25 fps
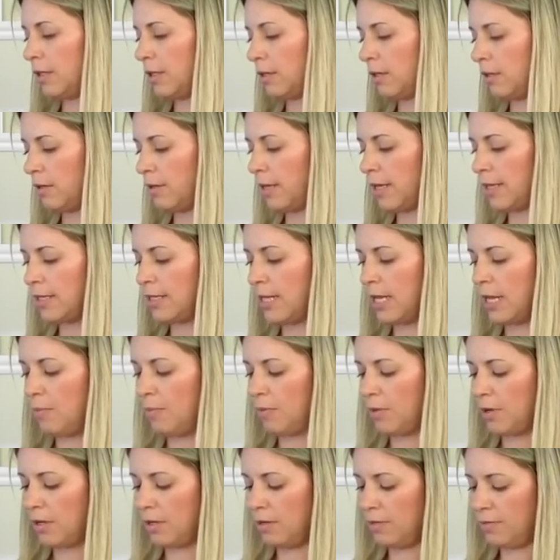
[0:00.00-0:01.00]
get all that
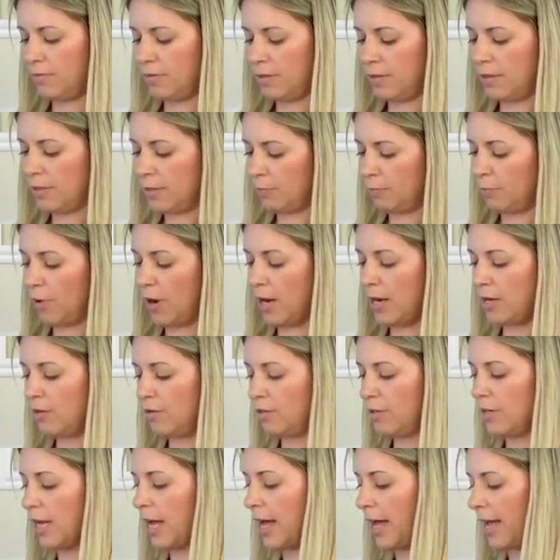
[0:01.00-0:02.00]
tape off. Brand
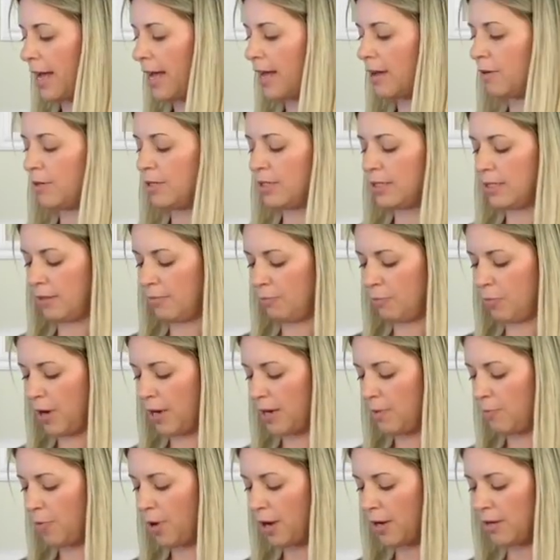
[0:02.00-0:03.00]
new die. I always love
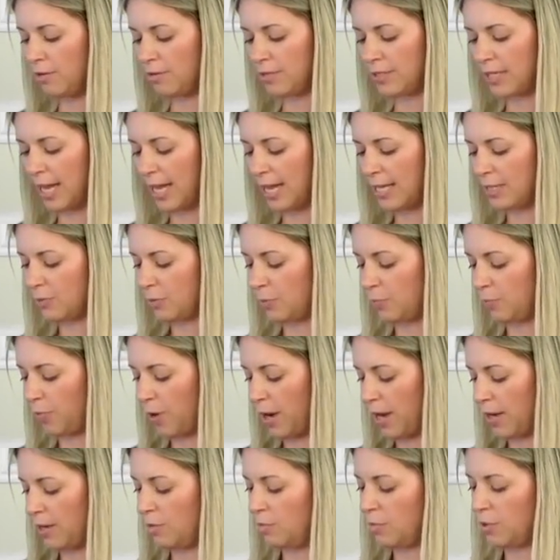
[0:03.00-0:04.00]
brand new dies with brand